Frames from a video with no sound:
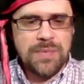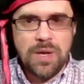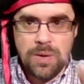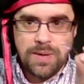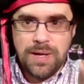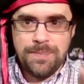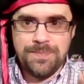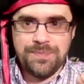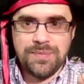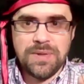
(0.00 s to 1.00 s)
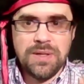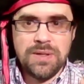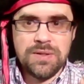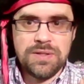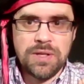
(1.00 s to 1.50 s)
Okay,
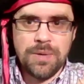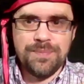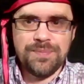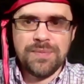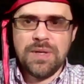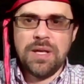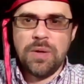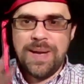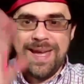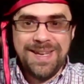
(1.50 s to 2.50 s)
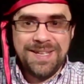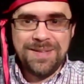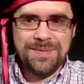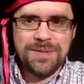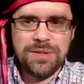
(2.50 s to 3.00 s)
so hello,
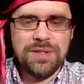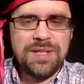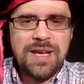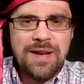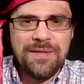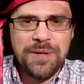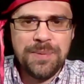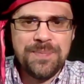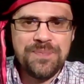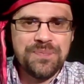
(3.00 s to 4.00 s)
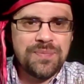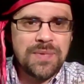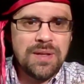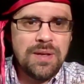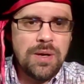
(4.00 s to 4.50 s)
Aiden. Good to have you.
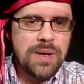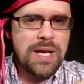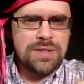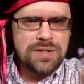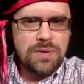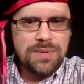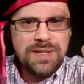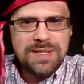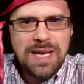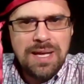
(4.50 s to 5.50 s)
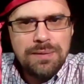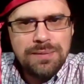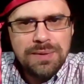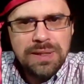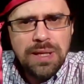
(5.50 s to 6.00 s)
Okay, so this guy,
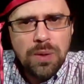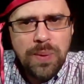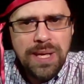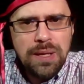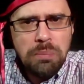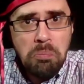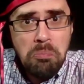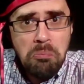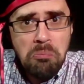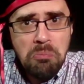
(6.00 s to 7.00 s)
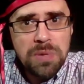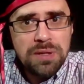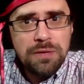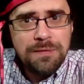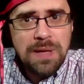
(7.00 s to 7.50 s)
little weed, a
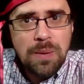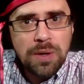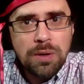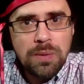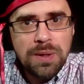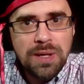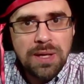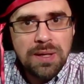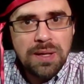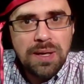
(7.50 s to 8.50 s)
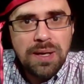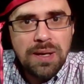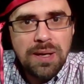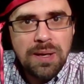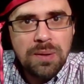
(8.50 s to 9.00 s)
little flower growing
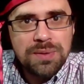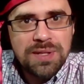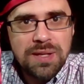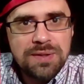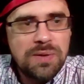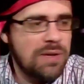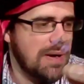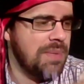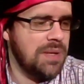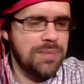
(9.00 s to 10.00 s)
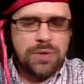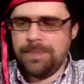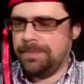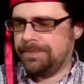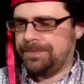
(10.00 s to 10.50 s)
outside, so I grabbed him too.
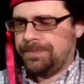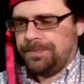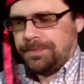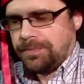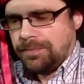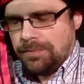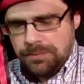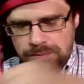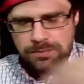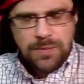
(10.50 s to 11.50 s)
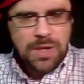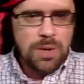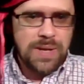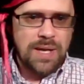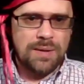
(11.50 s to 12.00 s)

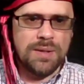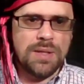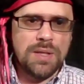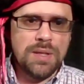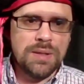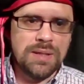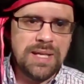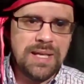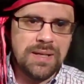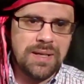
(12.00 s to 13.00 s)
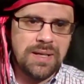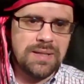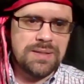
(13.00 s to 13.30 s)
Okay, let us